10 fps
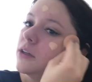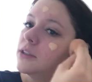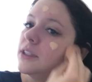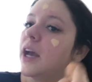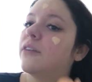
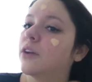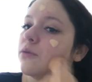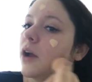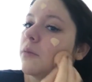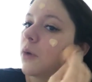See, I have like
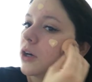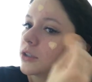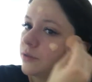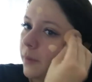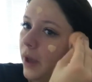red
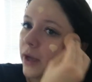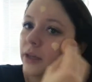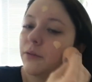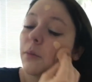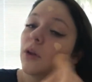marks from
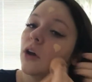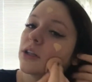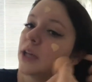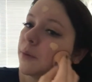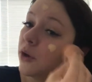acne from a long
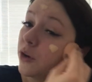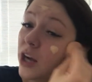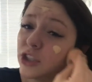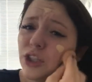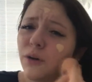time ago. They're
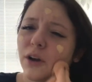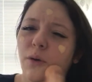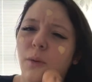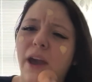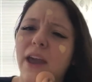actually going
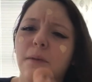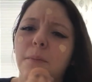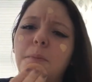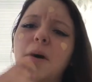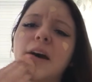away,
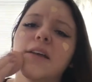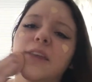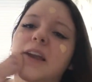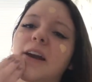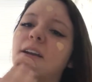but
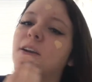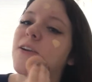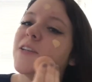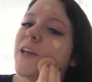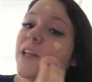they got
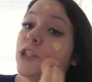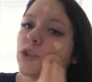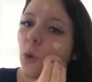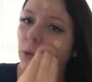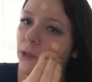irritated. They
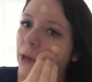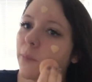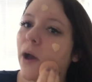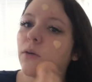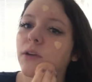just only
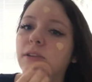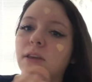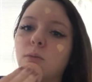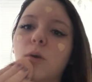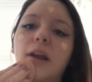come out
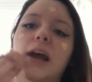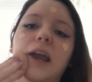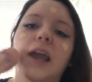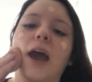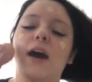really when
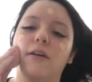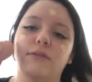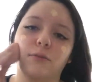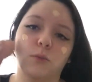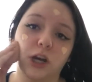I
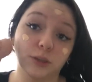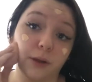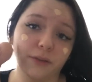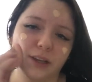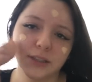have washed my
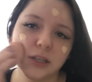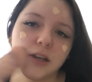face.